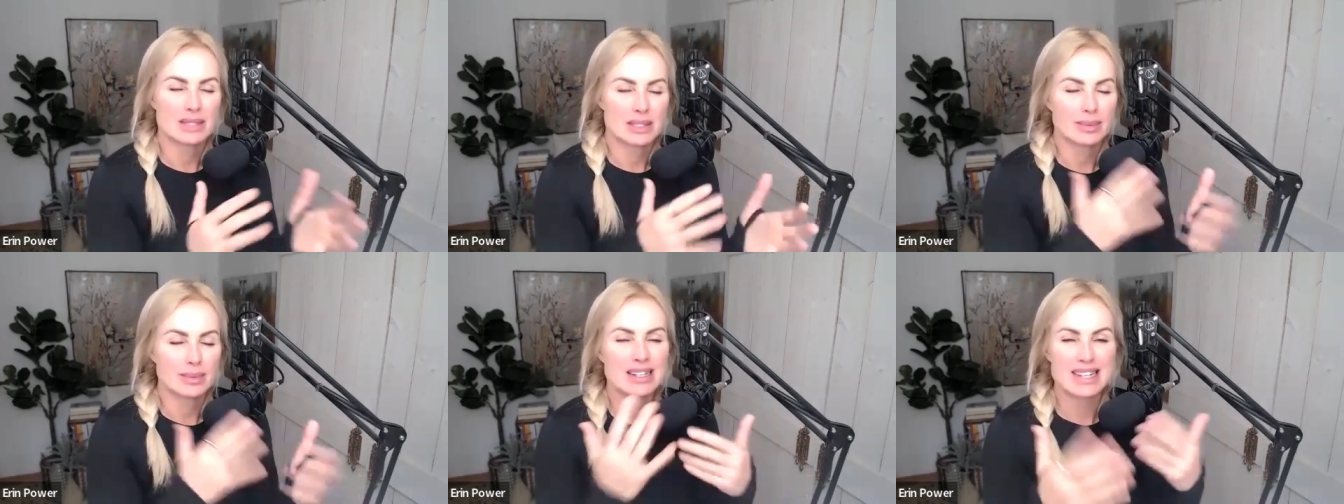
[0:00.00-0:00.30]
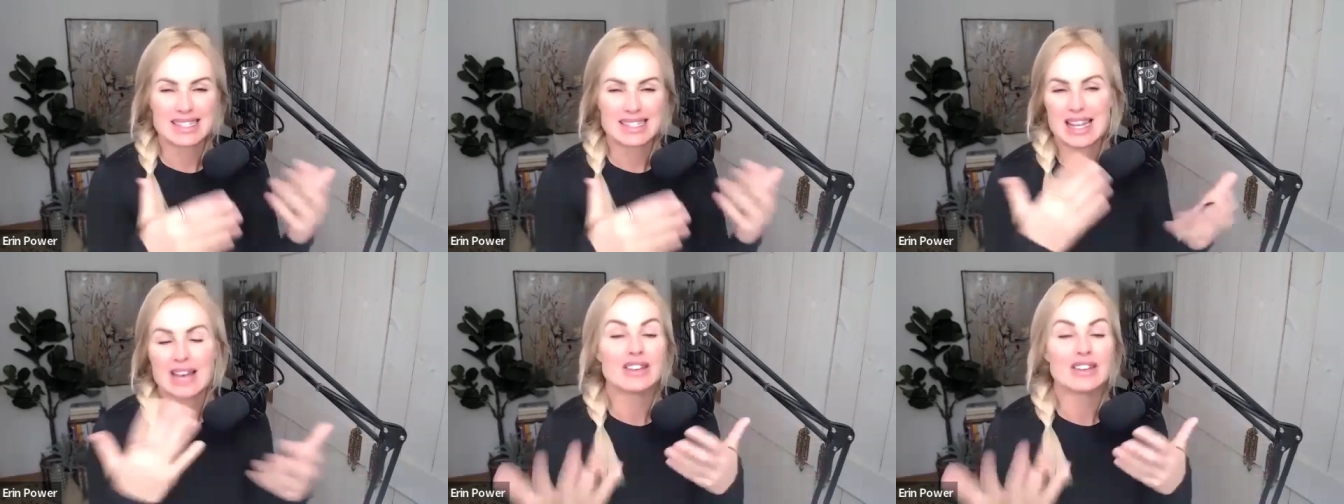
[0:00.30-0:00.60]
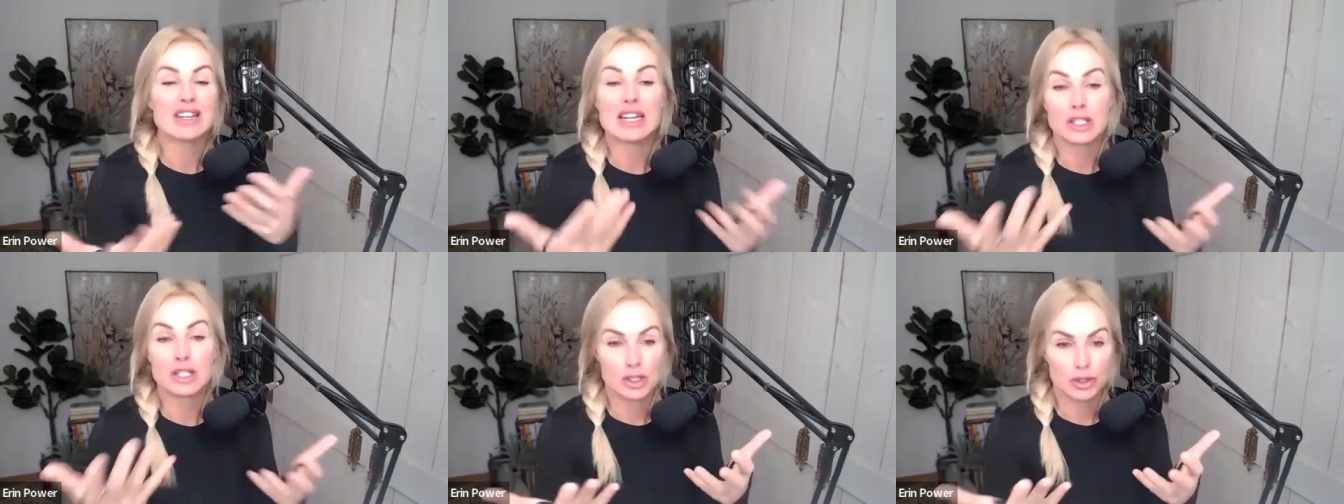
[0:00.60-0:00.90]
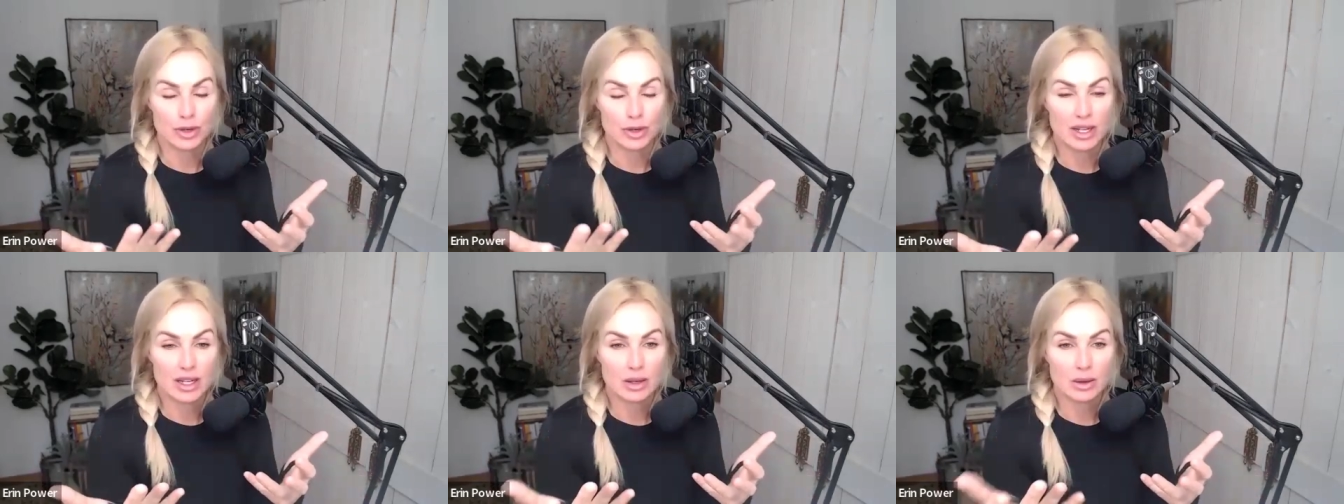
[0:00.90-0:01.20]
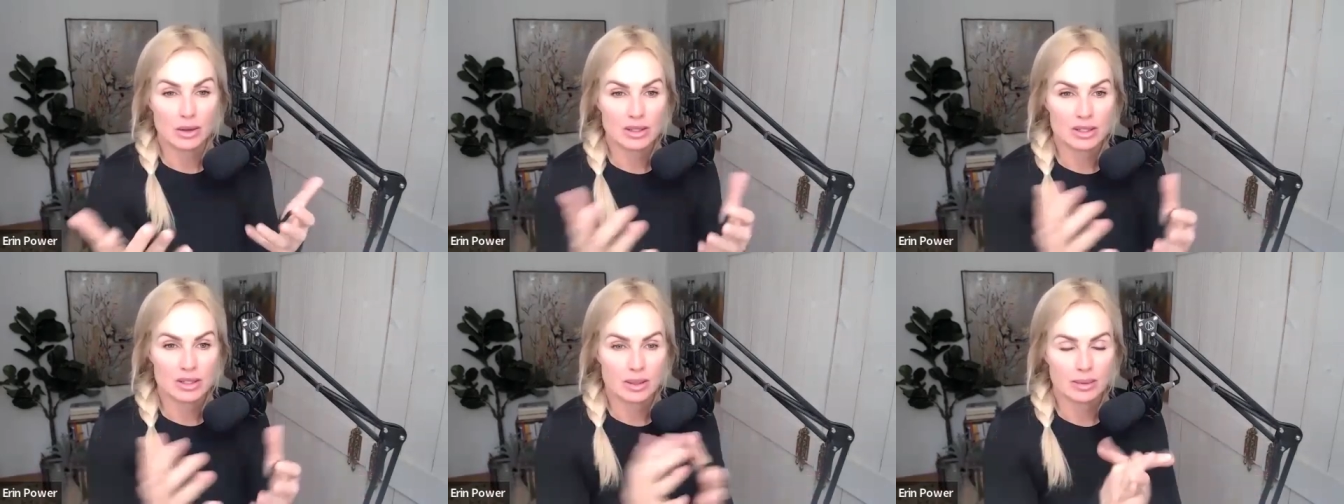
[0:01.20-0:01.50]
somebody does have an
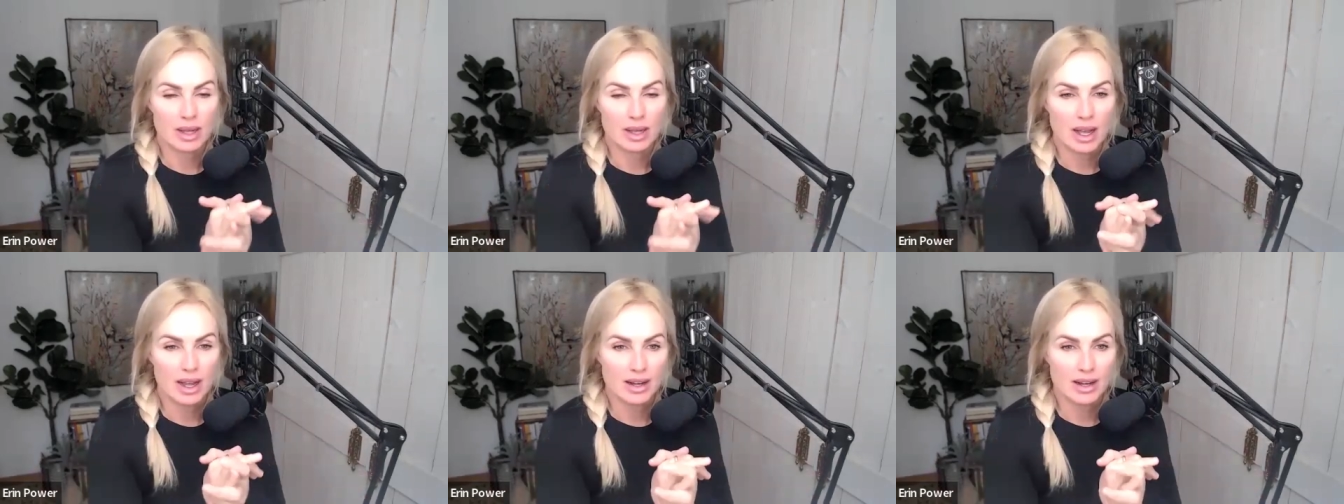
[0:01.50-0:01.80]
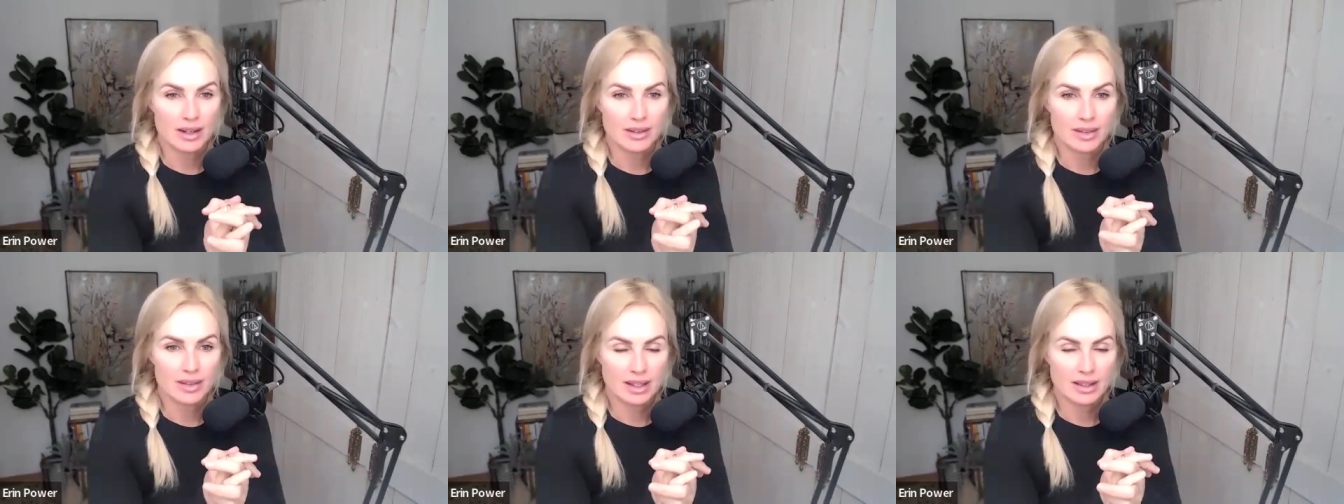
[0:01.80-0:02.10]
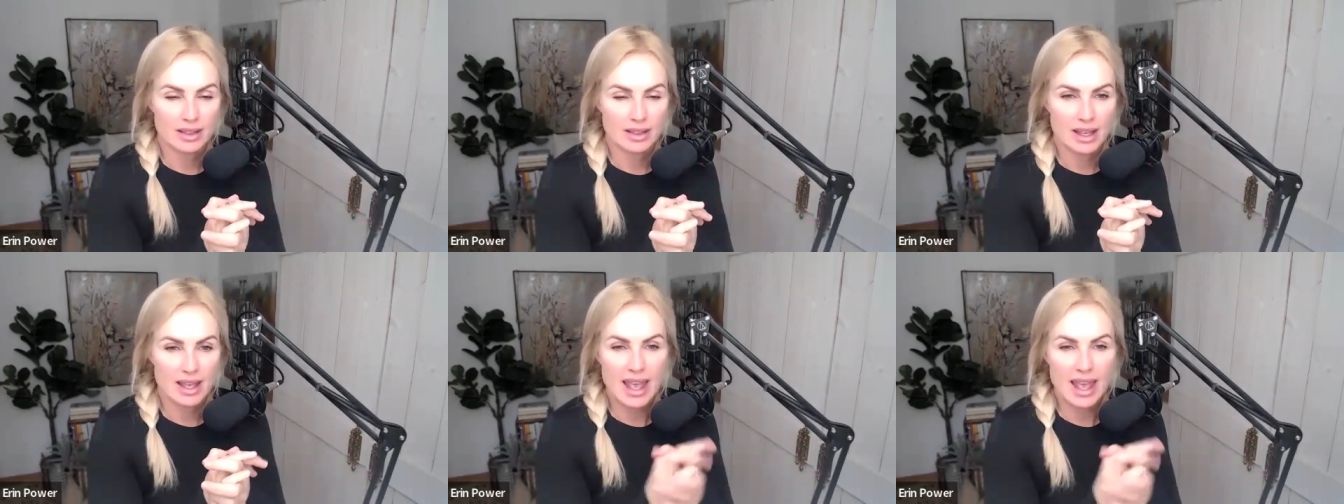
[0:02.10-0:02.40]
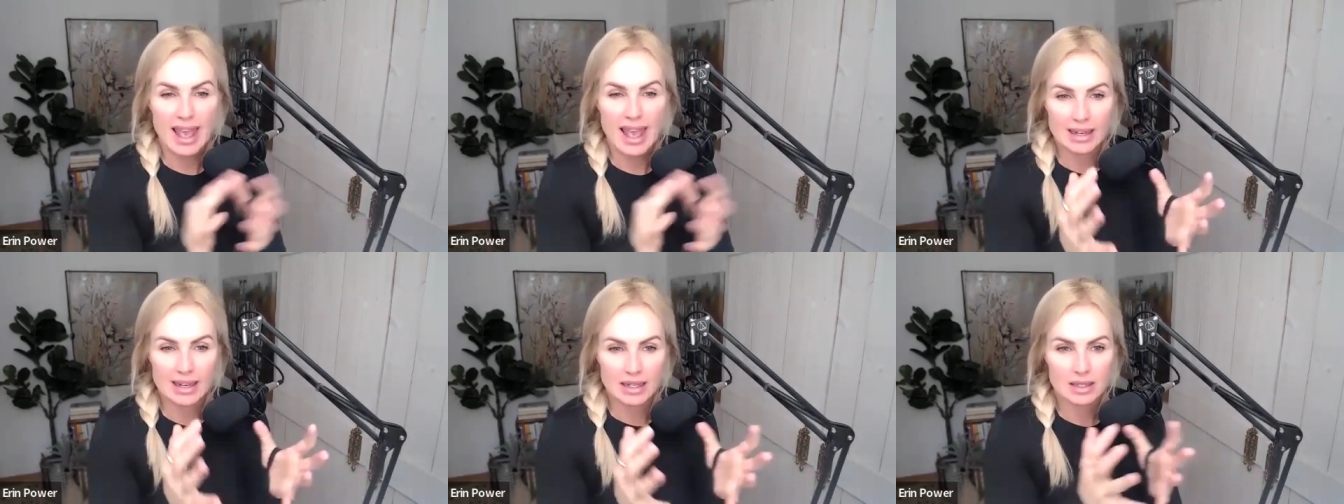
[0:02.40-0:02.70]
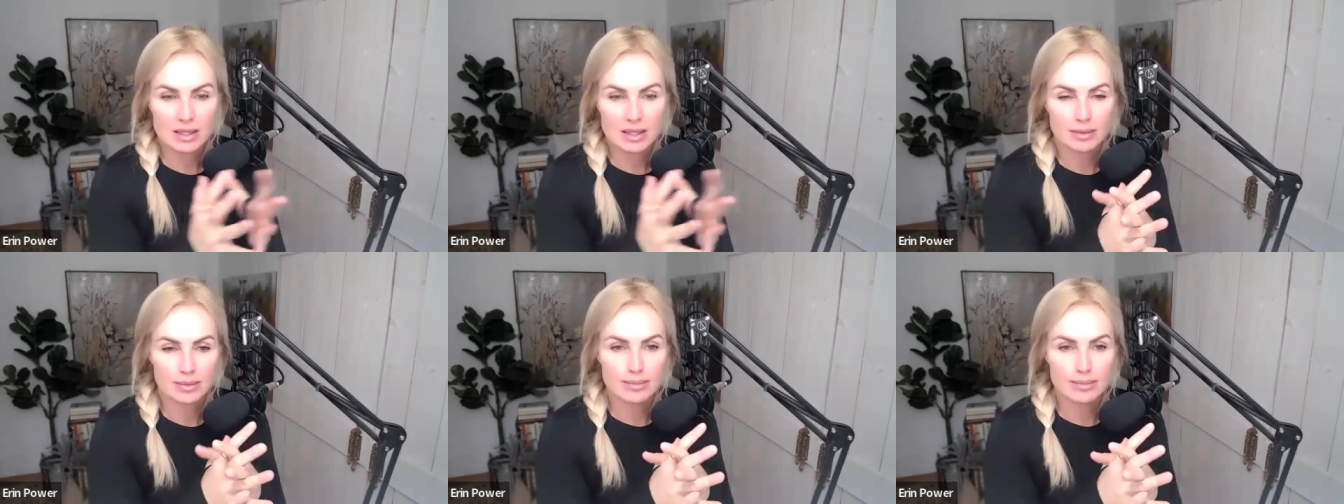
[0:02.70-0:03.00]
injury or some kind of like they can't